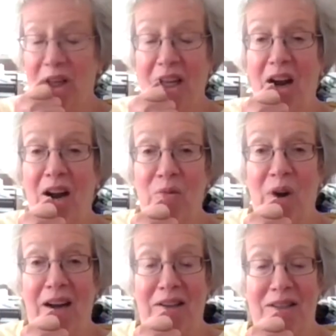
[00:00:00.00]
really are
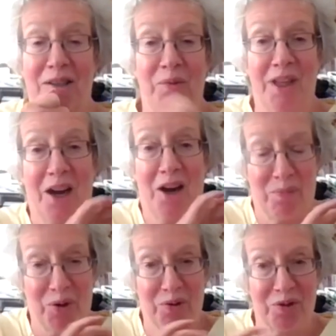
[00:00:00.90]
rocks, there really are
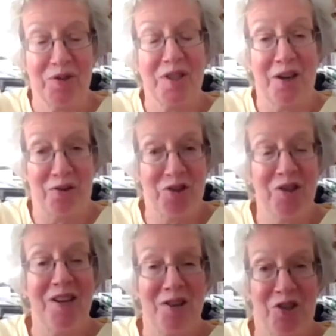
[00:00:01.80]
boulders that are
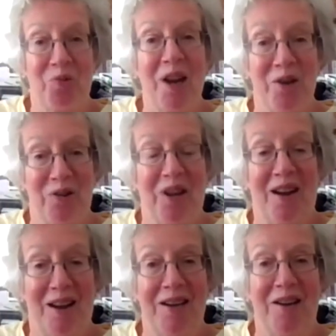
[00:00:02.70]
in a straighter
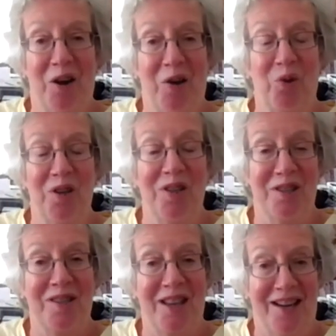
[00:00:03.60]
line in our
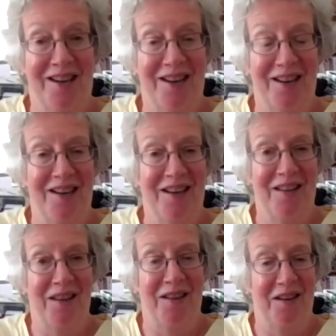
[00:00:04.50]
woods than
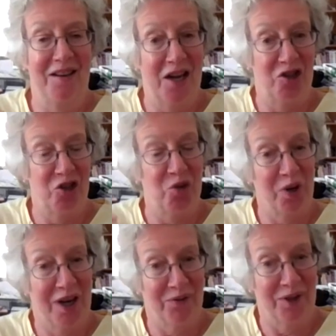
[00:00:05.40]
nature
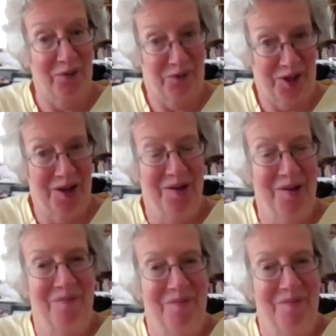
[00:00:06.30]
would have left them.